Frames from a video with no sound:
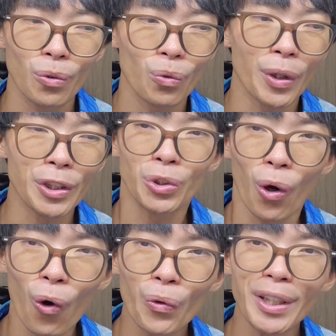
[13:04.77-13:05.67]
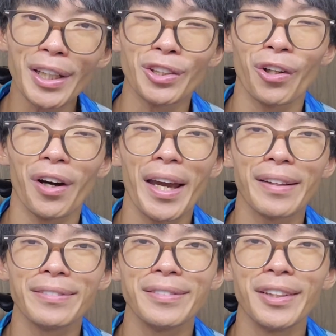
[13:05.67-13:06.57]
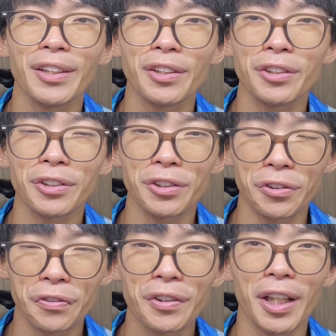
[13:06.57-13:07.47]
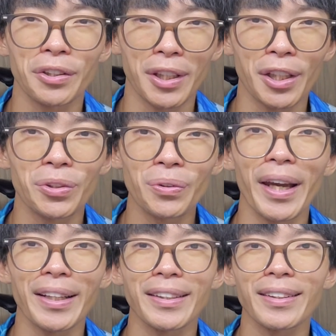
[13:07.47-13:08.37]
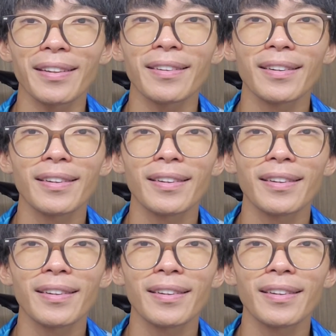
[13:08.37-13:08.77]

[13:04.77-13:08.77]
When you hold it in your hand, you feel like you can do anything.